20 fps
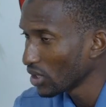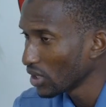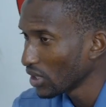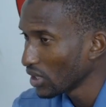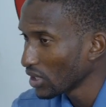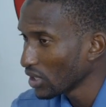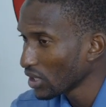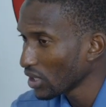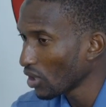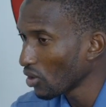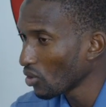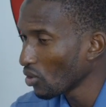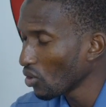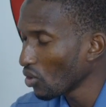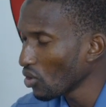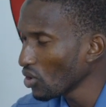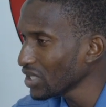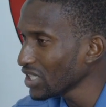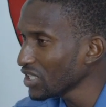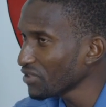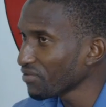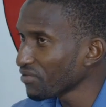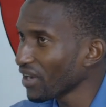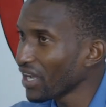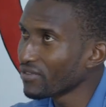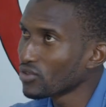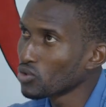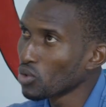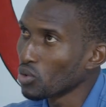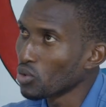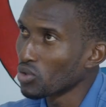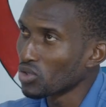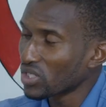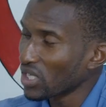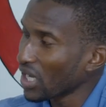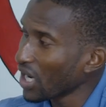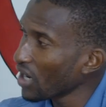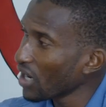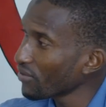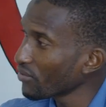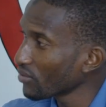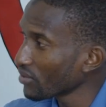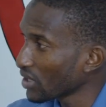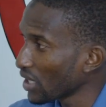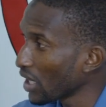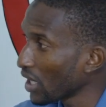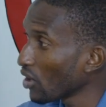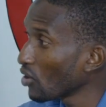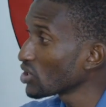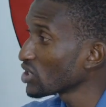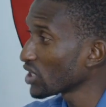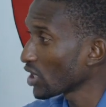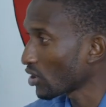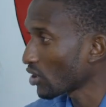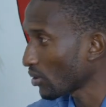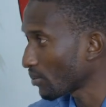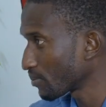Now, all these 5 zones, they have their own setup.